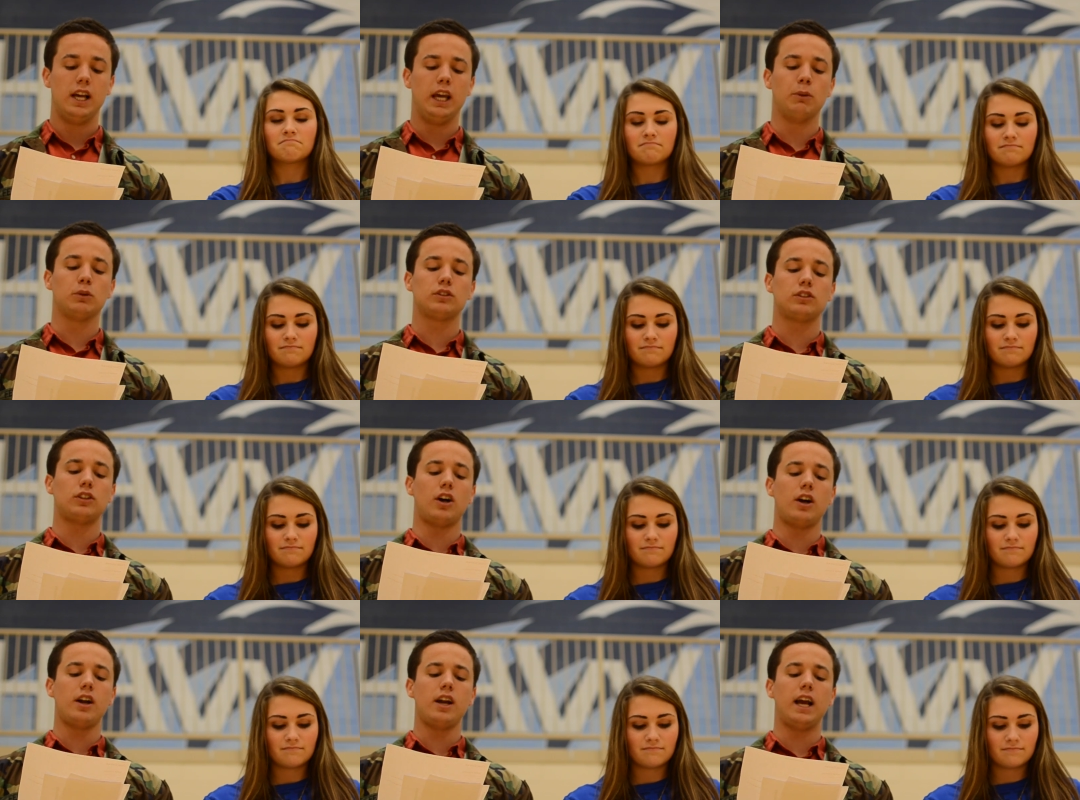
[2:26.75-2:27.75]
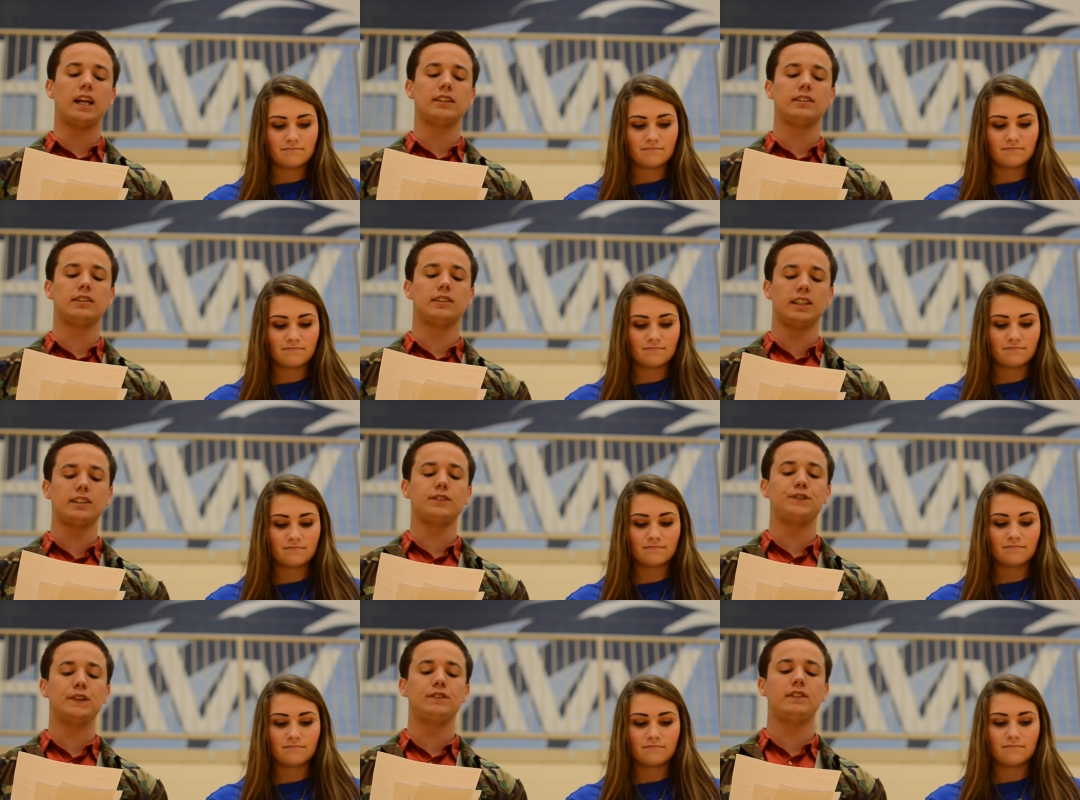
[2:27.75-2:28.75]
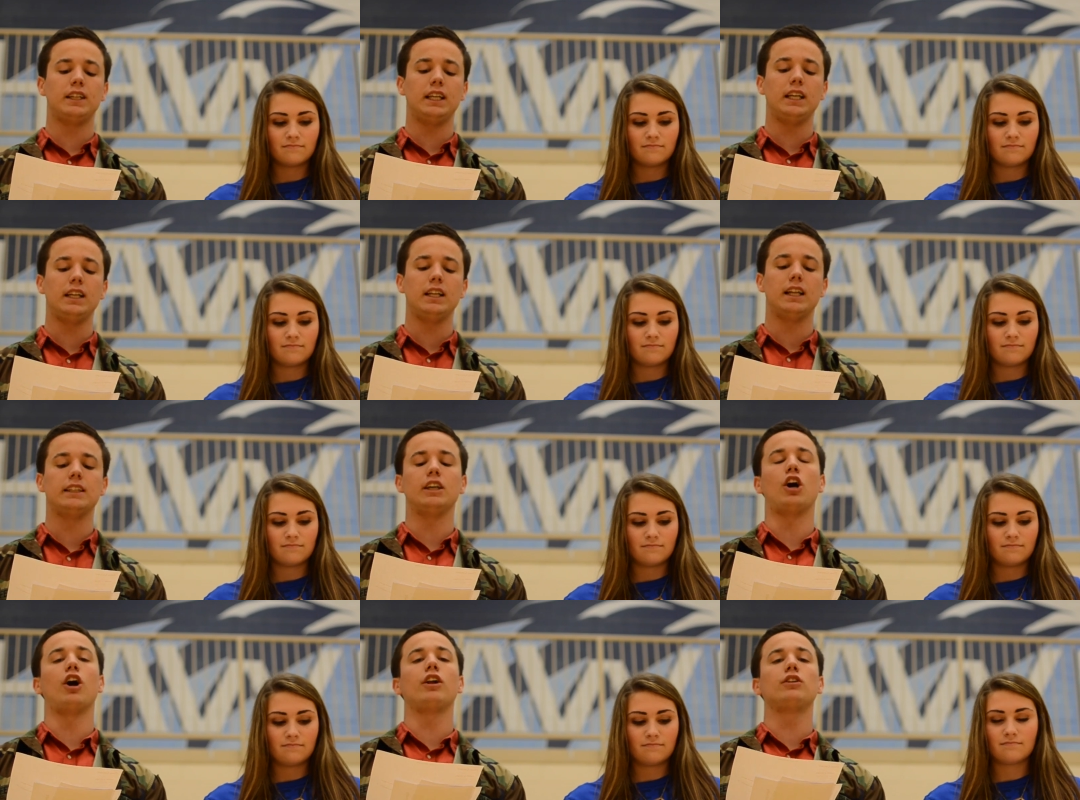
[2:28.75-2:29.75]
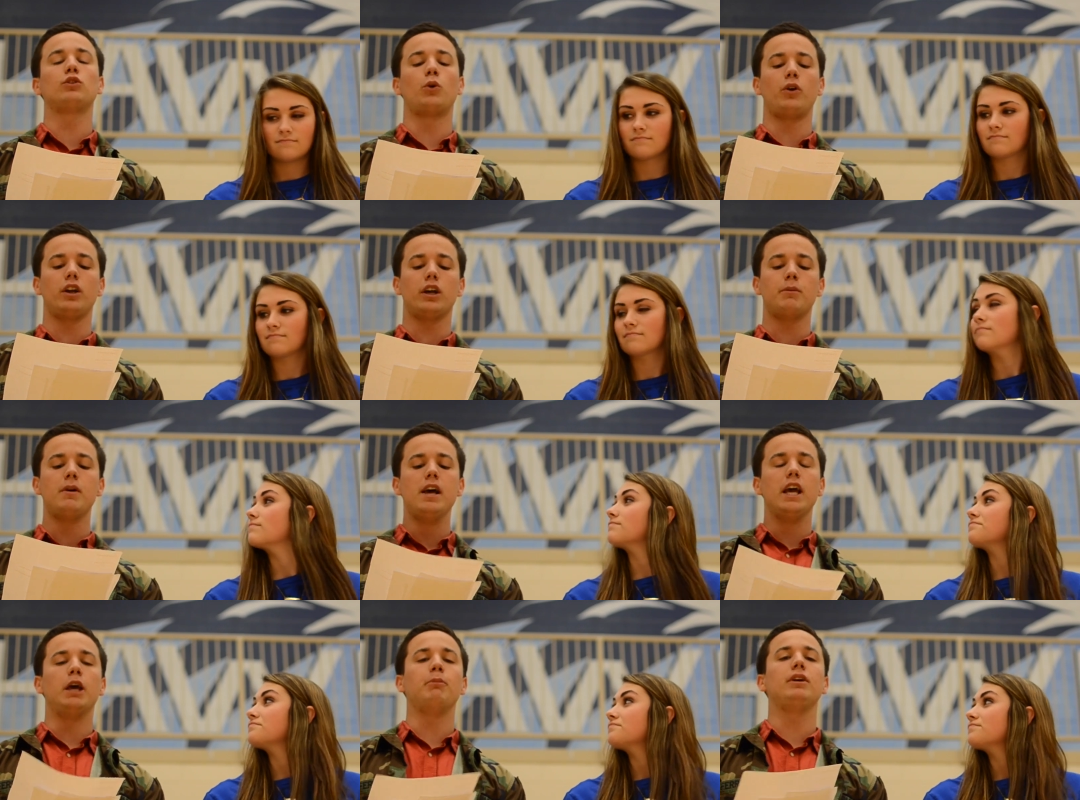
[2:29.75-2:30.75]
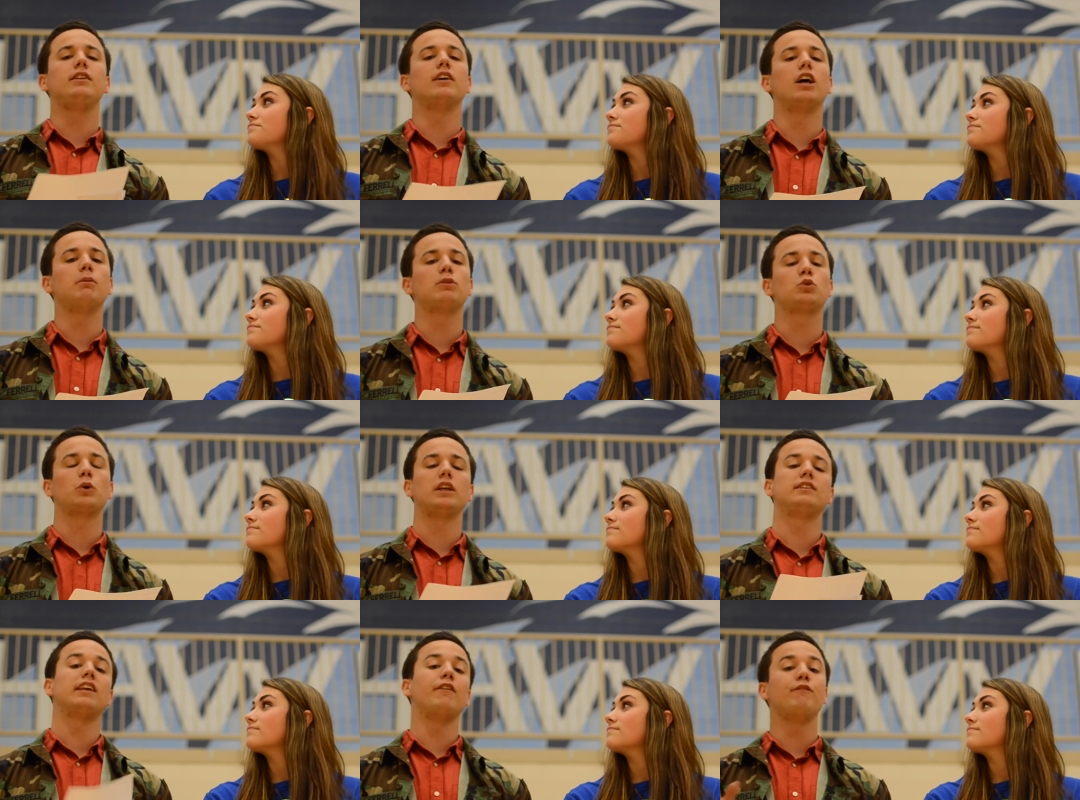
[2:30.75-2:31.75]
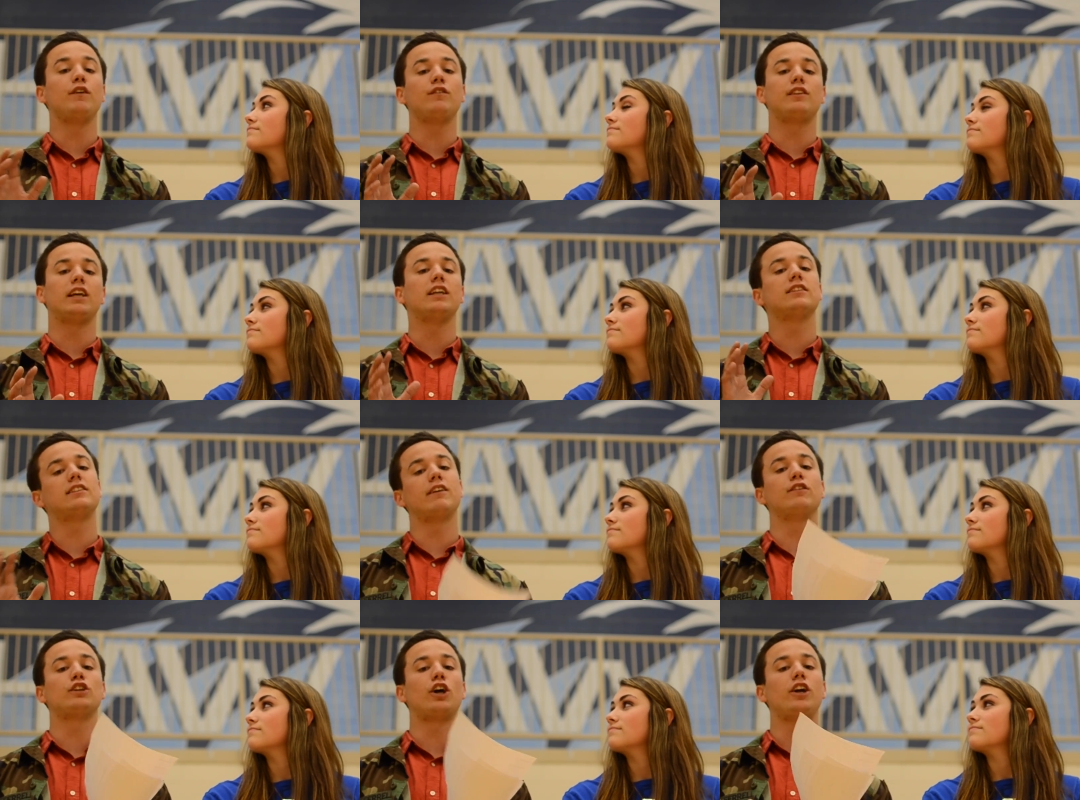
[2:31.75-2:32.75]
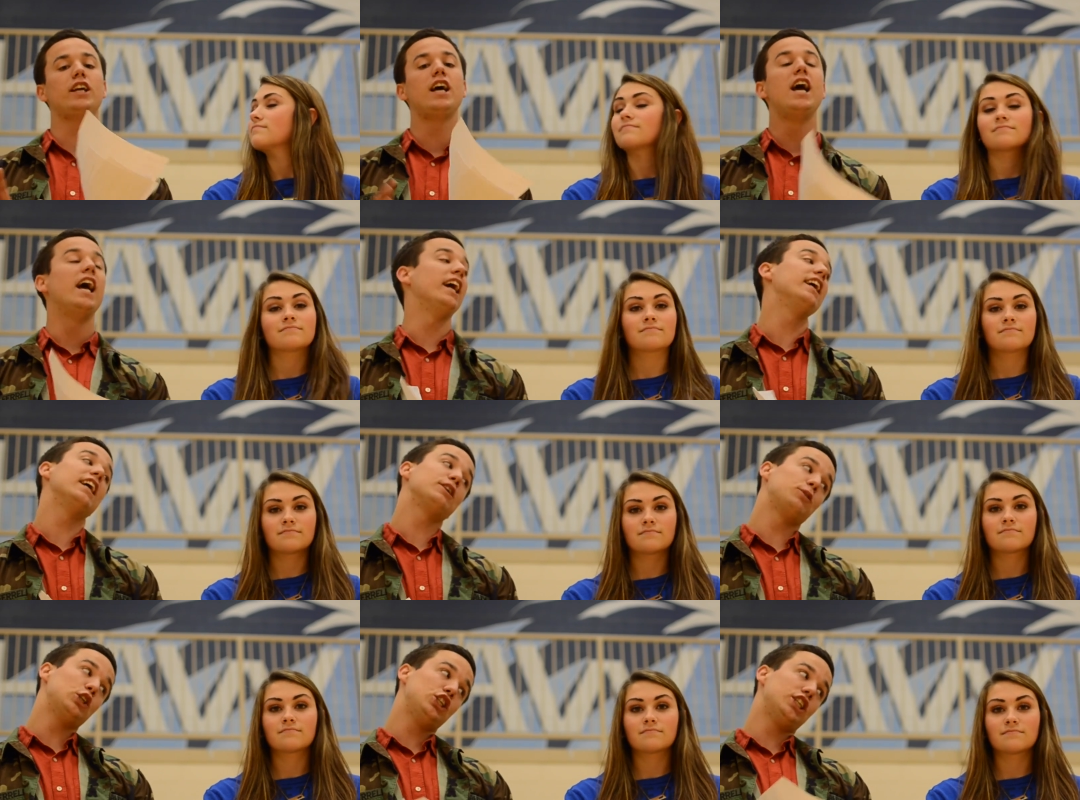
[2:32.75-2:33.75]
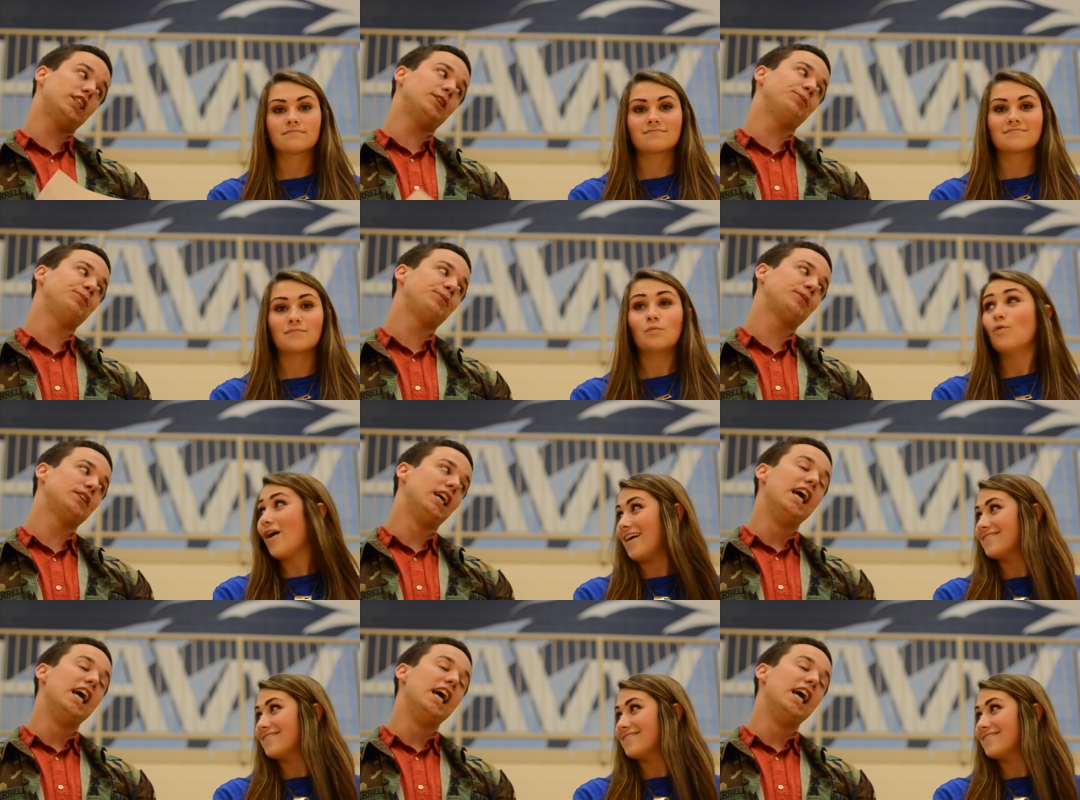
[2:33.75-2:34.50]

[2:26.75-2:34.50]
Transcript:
Speaker 1: It will start at 6.15 in the auditorium and be done between 7.15 to 7.30. And guess what, Jenna? What?